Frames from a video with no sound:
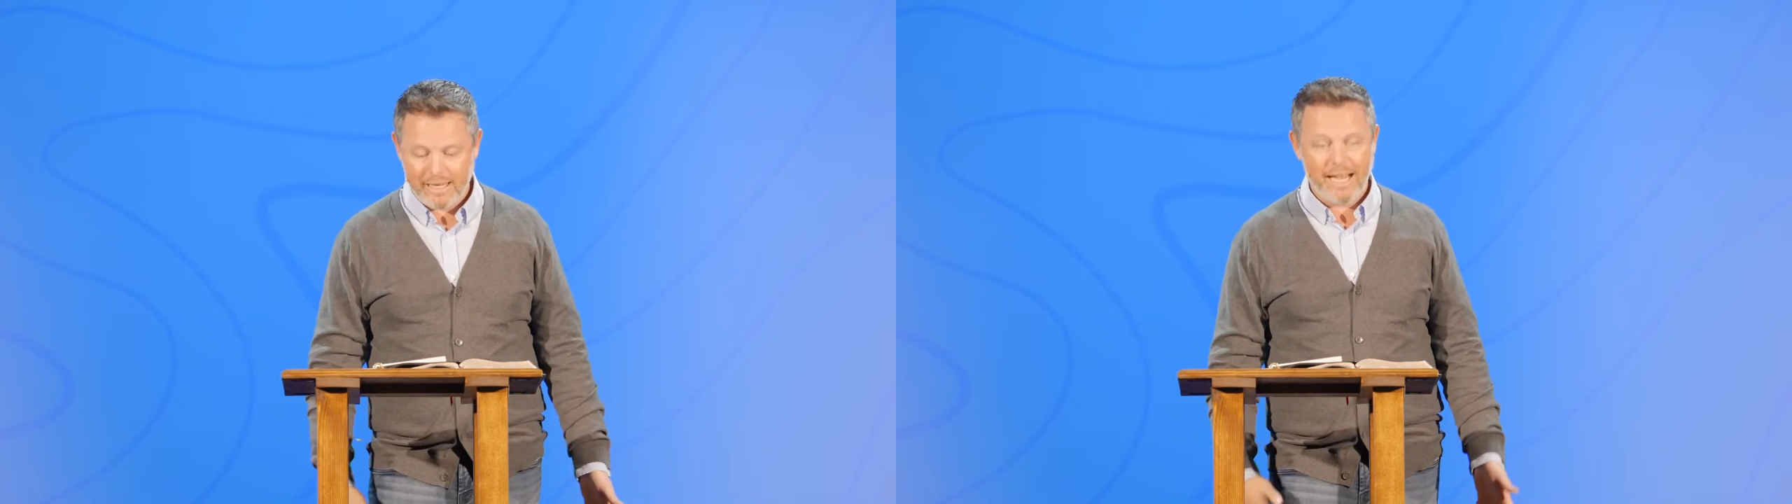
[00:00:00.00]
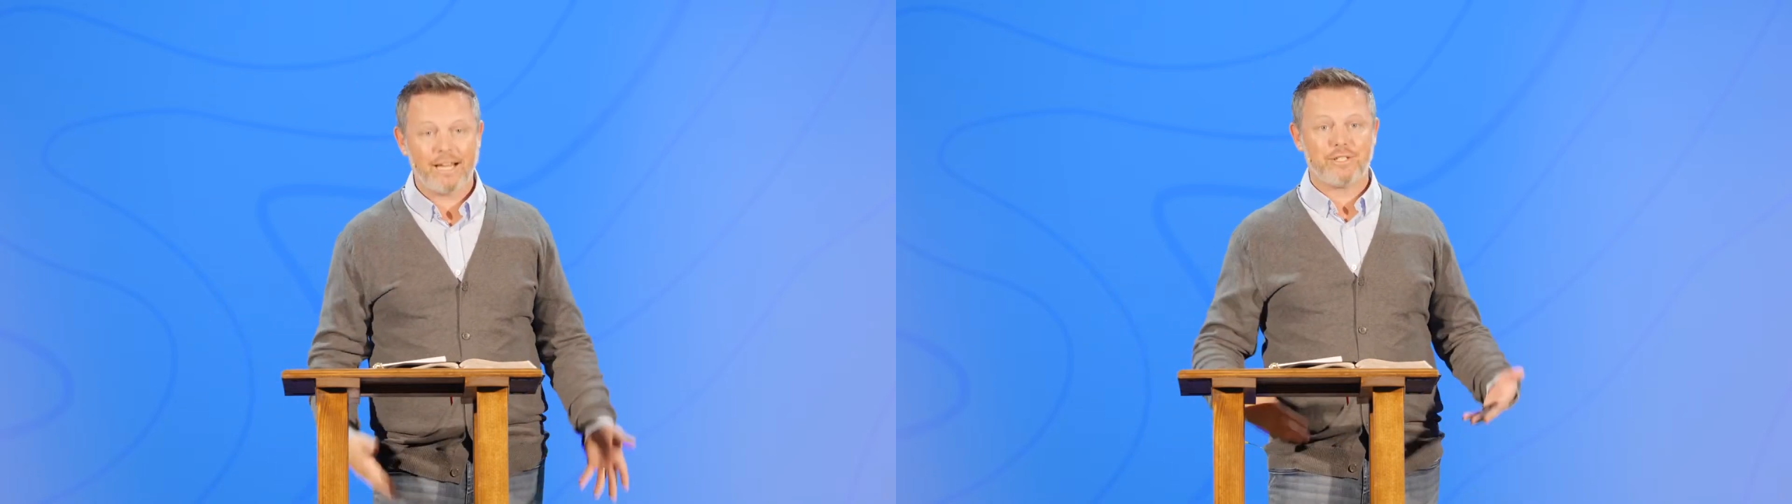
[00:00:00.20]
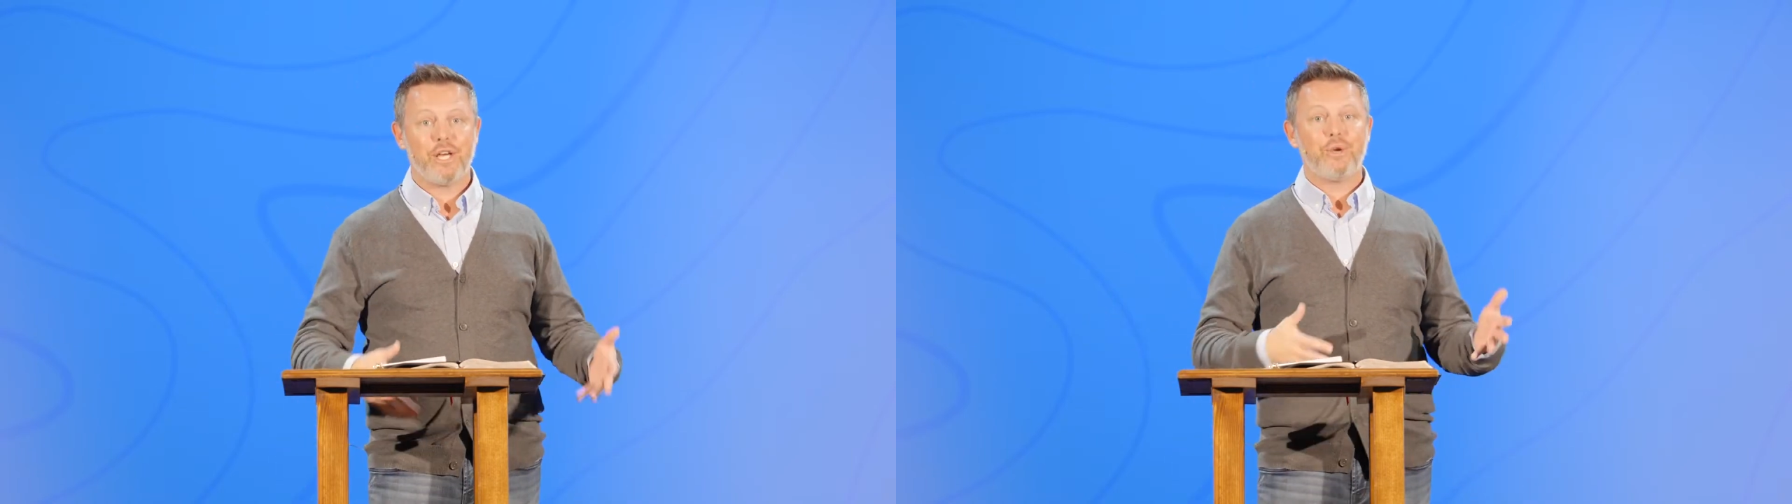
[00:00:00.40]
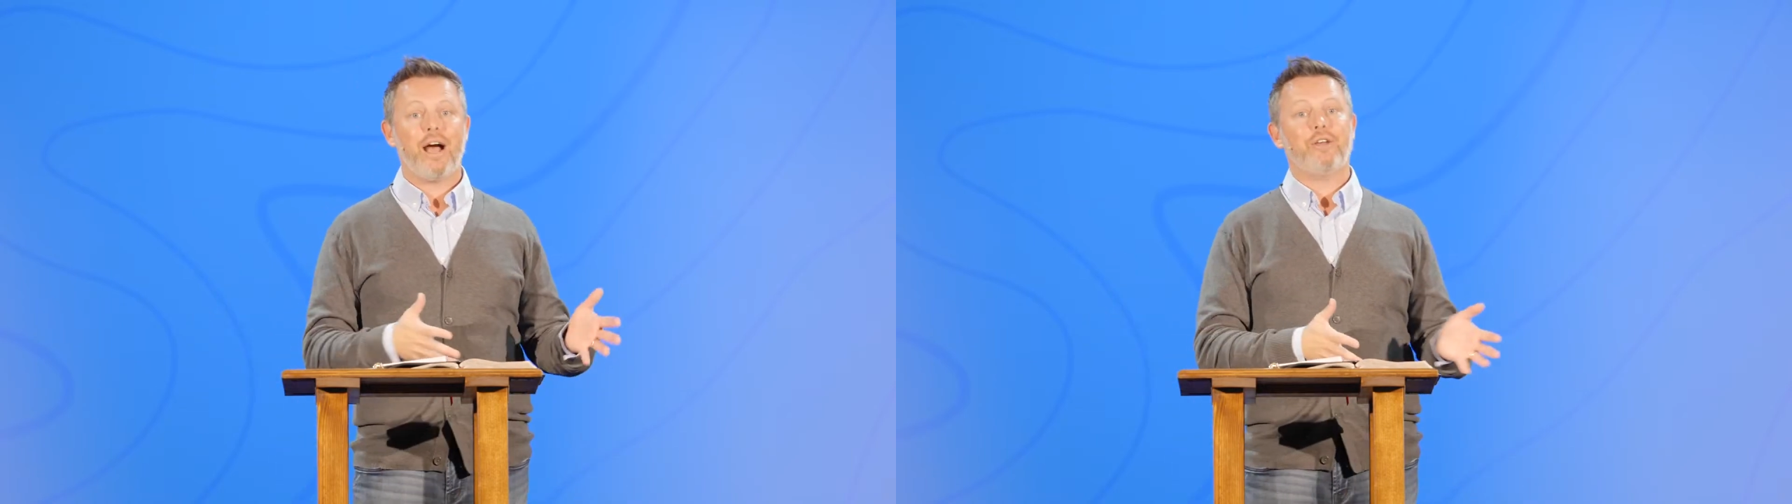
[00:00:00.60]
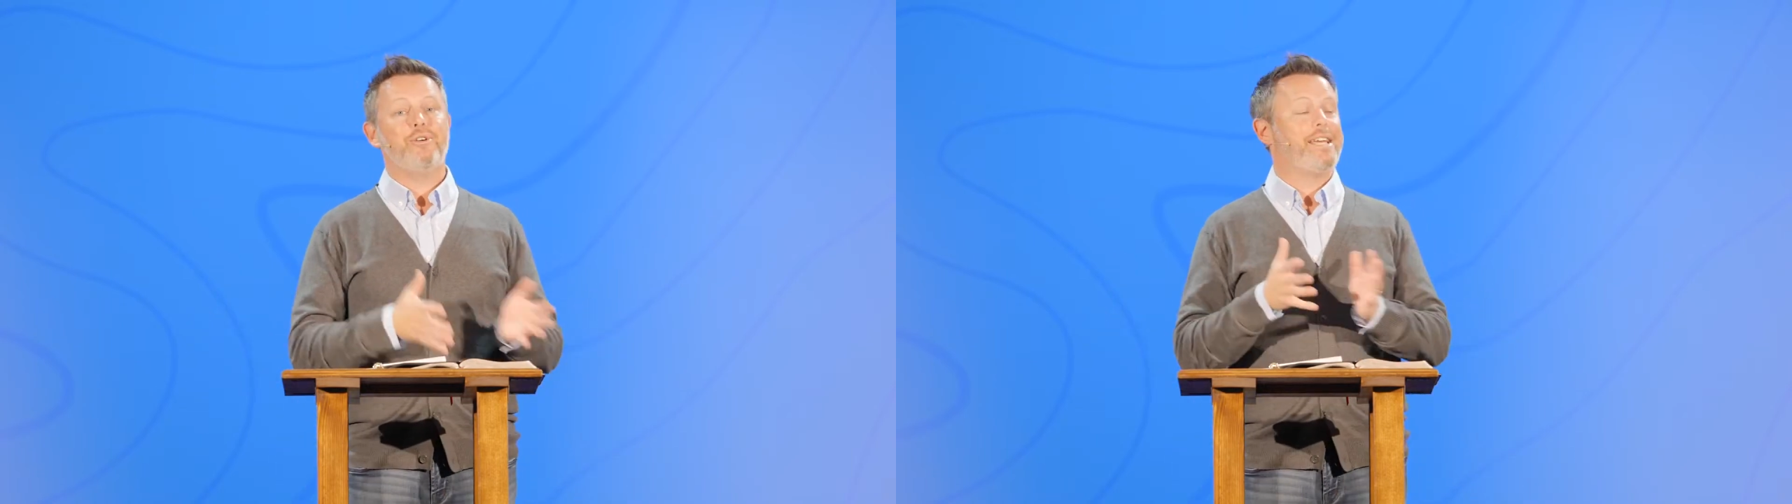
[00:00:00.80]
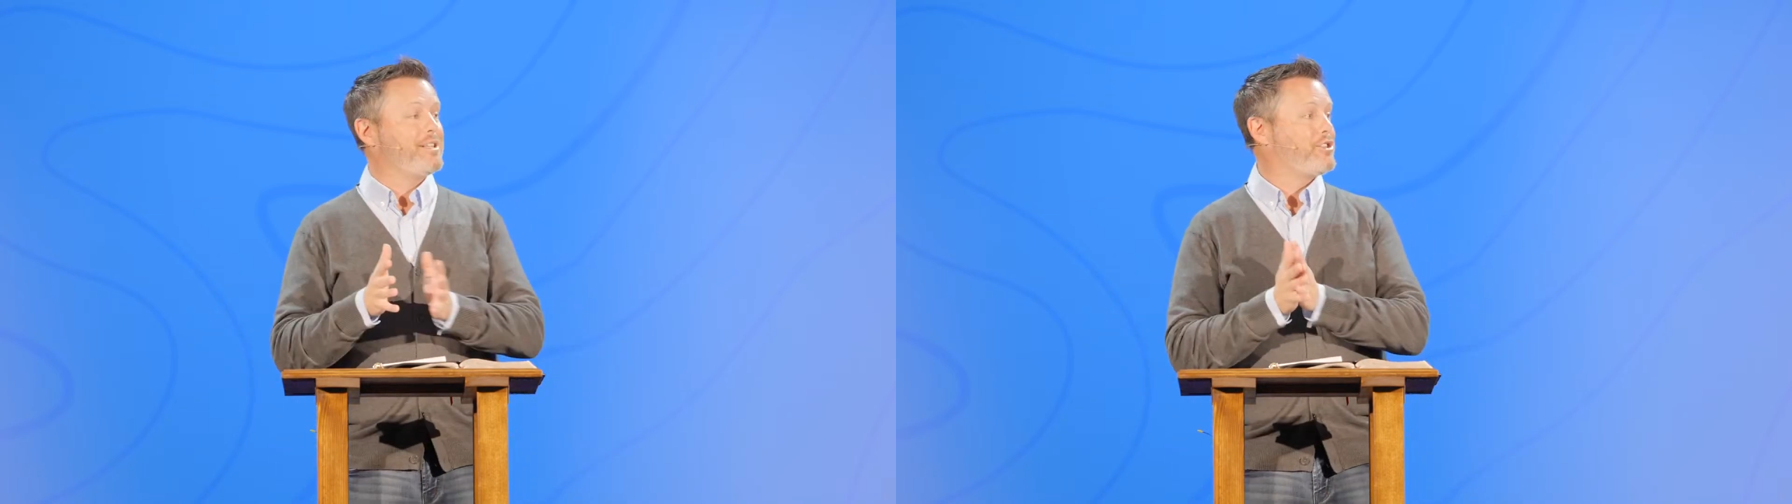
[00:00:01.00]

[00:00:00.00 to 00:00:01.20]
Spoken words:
And I'll tell you how you get